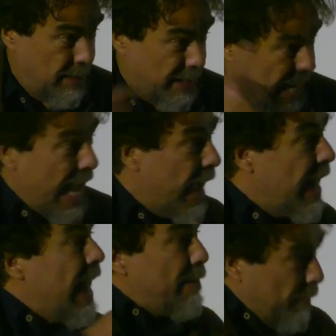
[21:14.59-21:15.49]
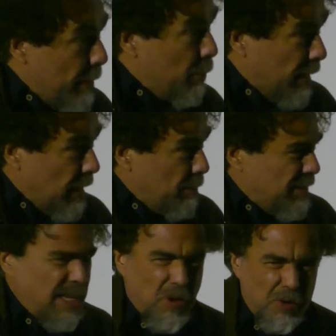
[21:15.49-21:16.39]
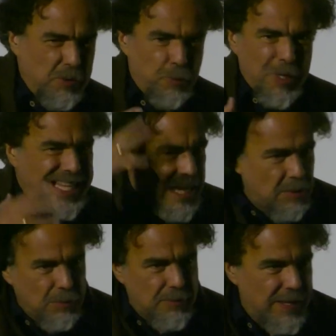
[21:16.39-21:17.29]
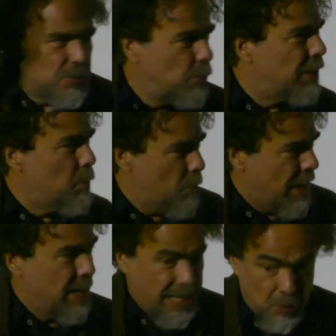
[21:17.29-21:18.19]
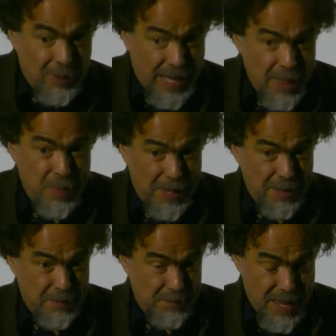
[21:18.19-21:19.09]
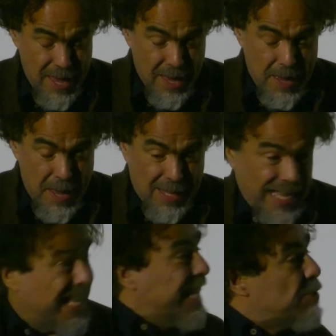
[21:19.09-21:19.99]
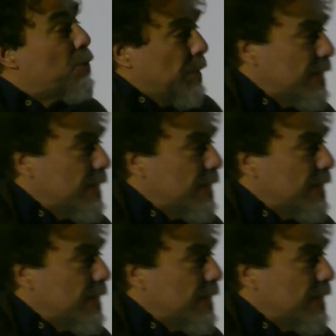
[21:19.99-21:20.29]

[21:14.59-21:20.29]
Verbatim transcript: that the guy laughed about him, he said, oh, your ridiculous things with the wig and all that thing. That he's